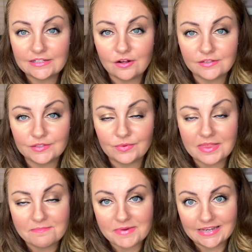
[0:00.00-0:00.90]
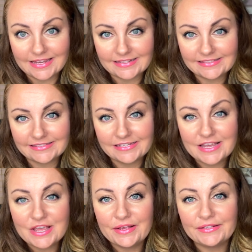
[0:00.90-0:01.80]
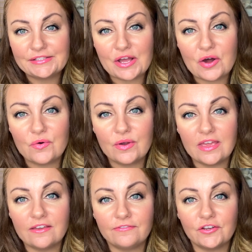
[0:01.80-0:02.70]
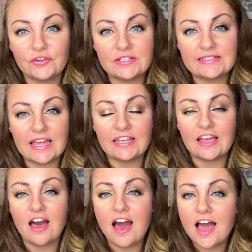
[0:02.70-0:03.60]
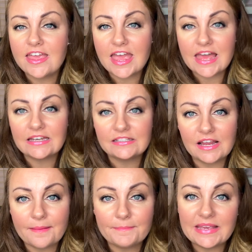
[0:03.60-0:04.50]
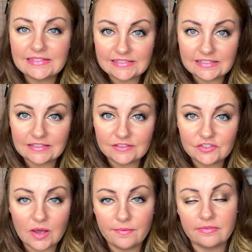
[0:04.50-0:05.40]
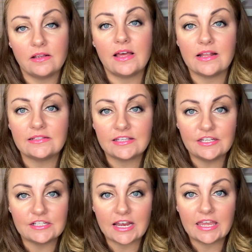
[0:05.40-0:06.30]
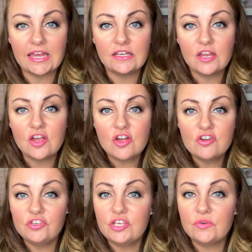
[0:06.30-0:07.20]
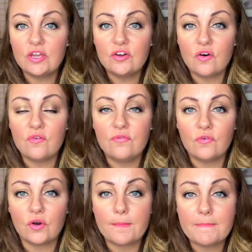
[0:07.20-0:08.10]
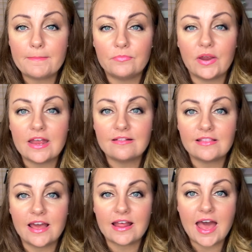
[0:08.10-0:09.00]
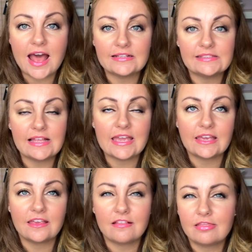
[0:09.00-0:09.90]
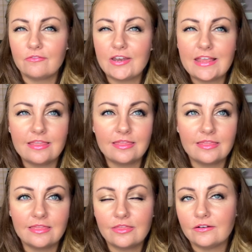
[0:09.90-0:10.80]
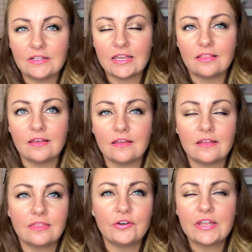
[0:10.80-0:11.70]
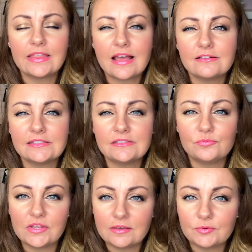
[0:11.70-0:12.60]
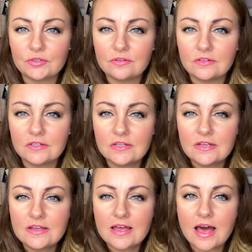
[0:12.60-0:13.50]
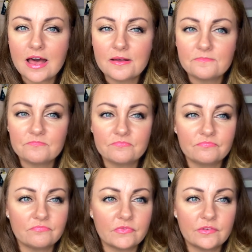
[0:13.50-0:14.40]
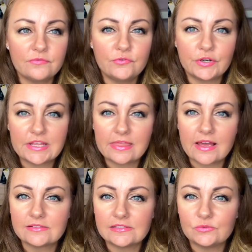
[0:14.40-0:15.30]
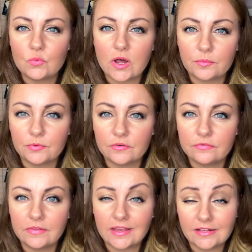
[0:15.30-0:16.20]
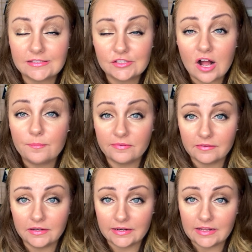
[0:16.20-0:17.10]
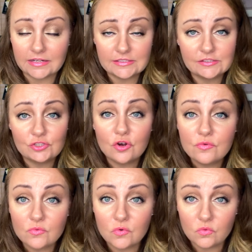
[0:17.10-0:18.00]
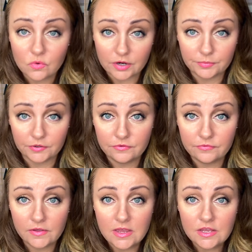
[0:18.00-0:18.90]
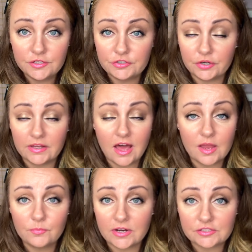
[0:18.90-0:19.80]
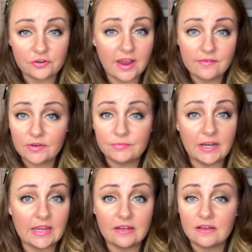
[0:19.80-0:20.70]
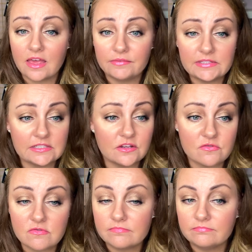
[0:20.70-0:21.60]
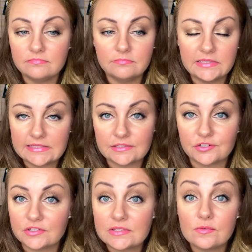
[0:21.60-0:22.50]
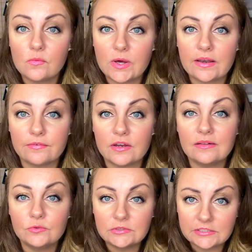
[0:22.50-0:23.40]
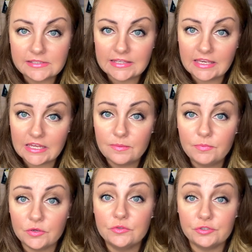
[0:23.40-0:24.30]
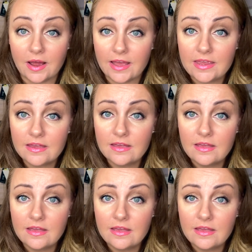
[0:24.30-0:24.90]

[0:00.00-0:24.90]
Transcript: and also where the money is. So if you're designing a high-end, amazing, top-of-the-line ski jacket, you can go for a membrane that has like the 30,000 breathable, 40,000 waterproof. Like, it's top of the line. It is so waterproof during high pressure, heavy rain, heavy snow, blizzards, whatever. It will just keep you dry.